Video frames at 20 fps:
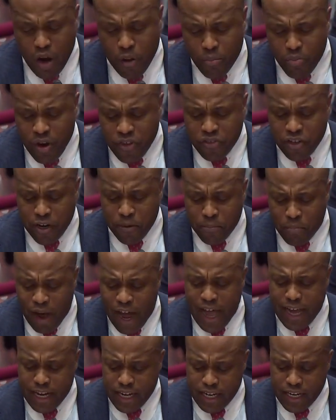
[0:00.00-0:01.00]
President
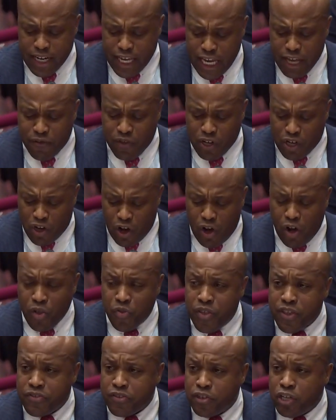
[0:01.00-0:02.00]
Biden even
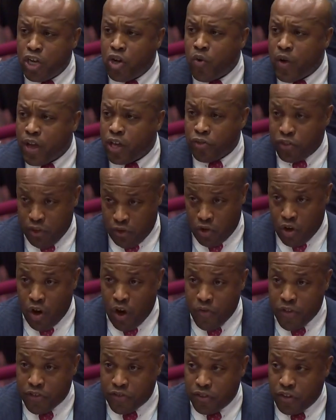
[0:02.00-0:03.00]
called this law,
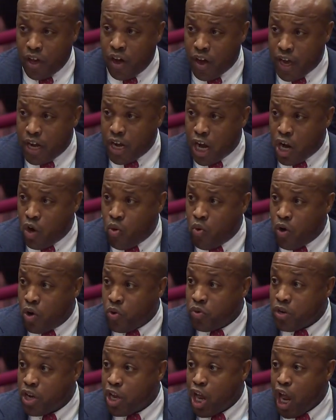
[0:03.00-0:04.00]
and I
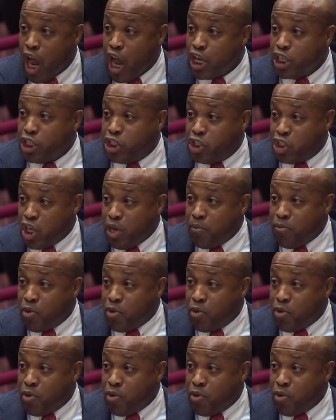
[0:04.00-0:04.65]
quote, Jim